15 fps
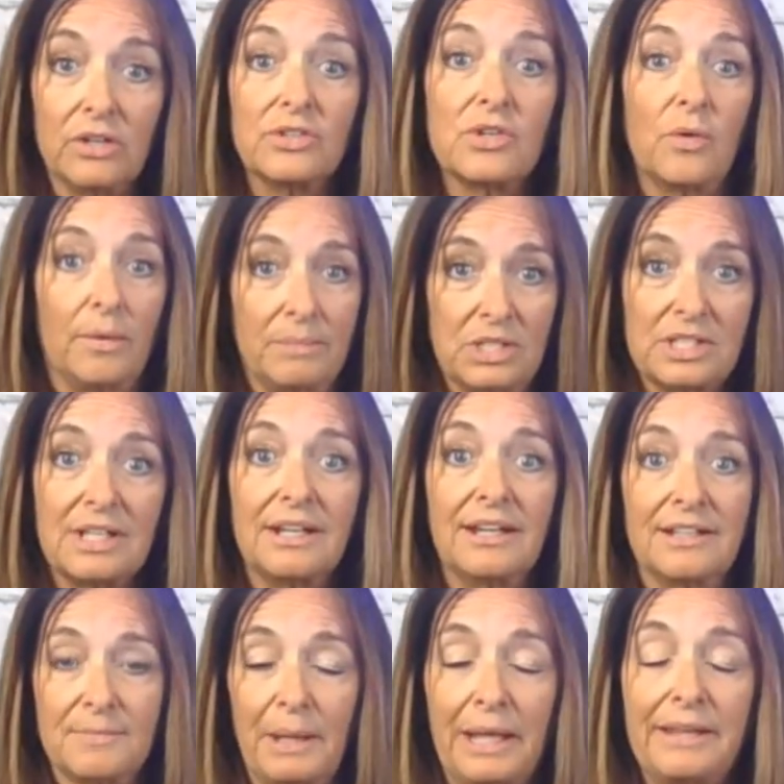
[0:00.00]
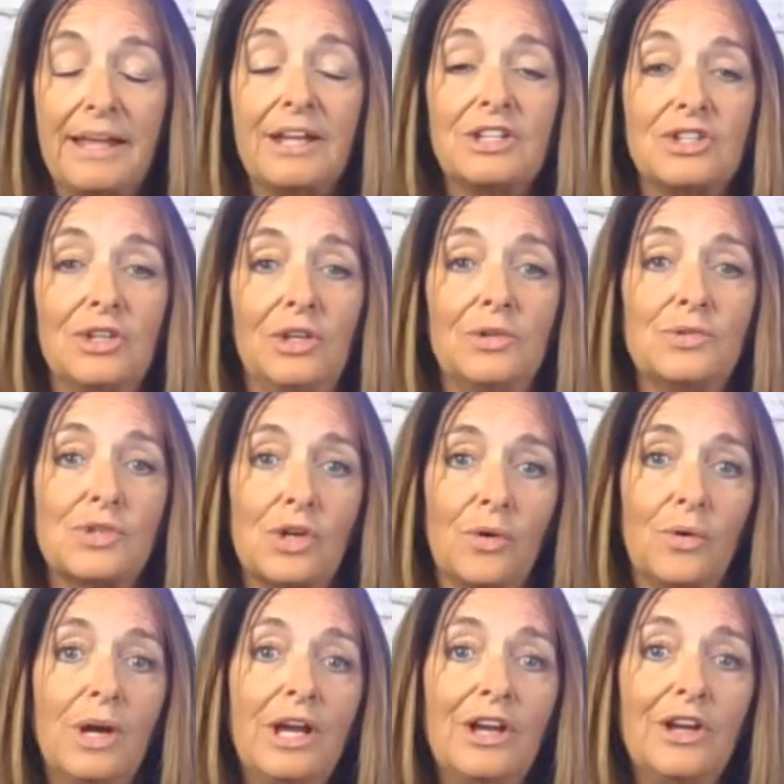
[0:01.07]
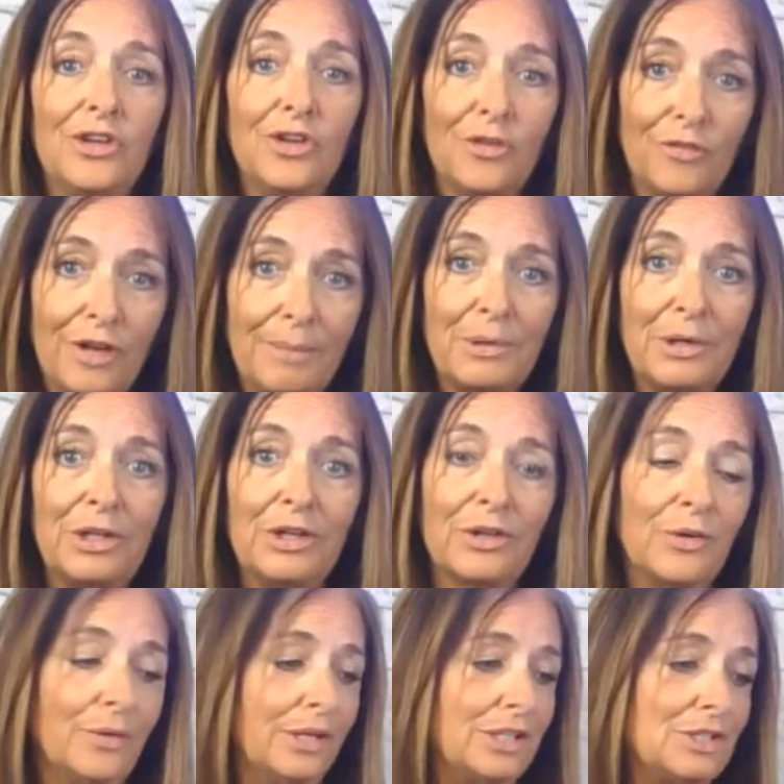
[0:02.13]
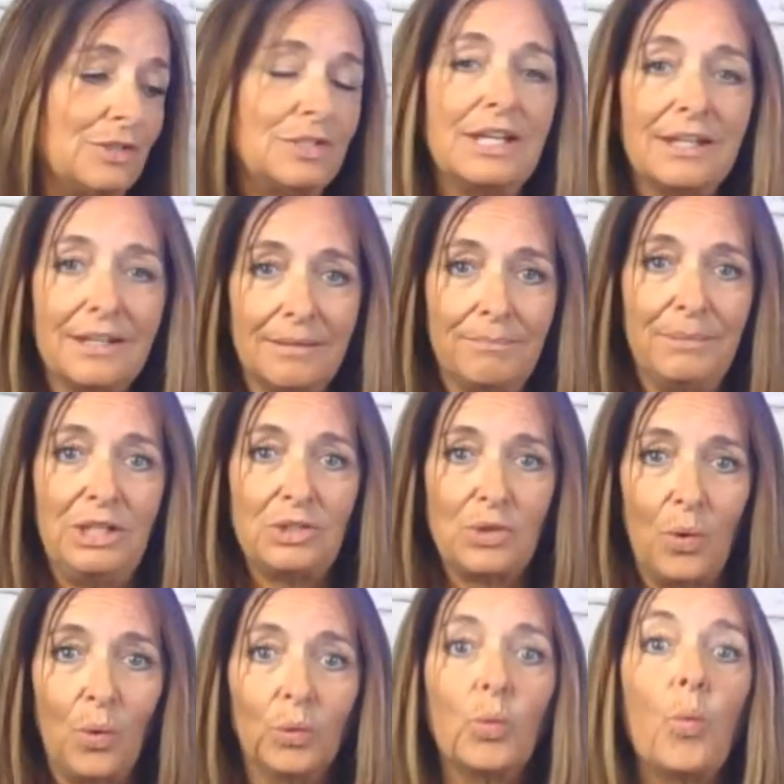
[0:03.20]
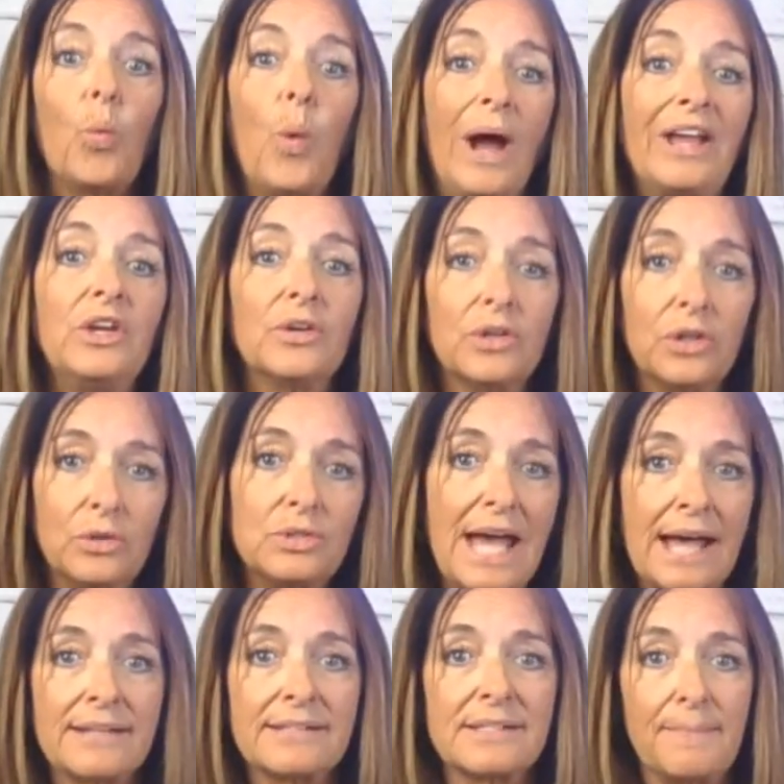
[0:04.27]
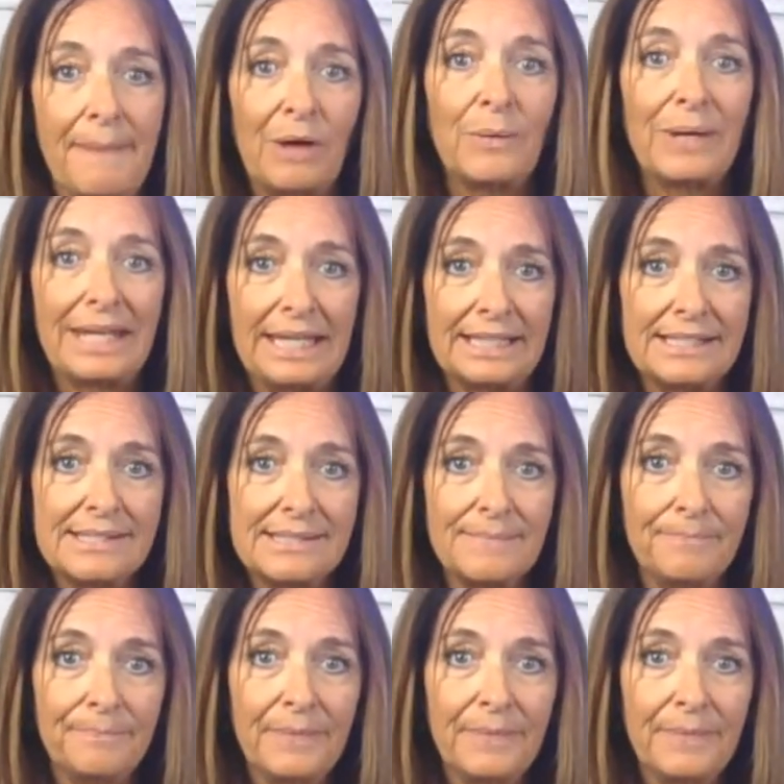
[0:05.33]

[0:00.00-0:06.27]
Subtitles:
So I'm just going to explain that to you. So November, you're going to be told what your new tax amount is.